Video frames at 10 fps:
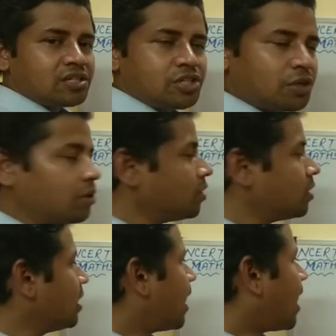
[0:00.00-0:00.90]
So
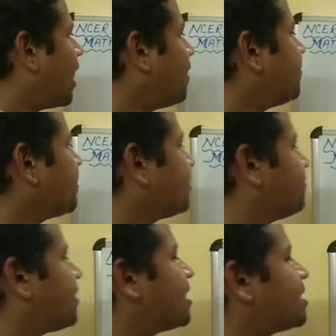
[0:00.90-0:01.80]
I think the
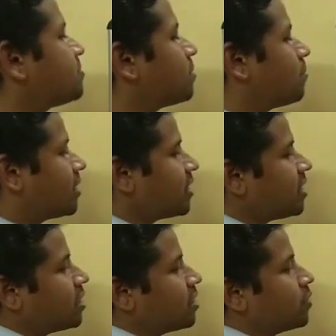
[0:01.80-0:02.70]
first
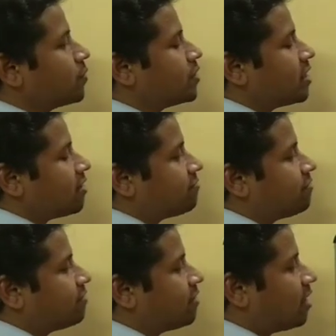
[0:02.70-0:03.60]
property we
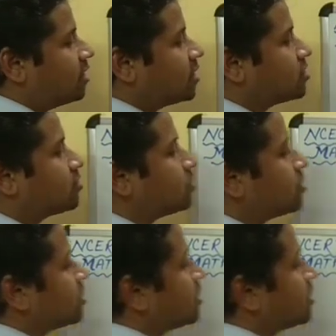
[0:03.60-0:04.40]
have understood.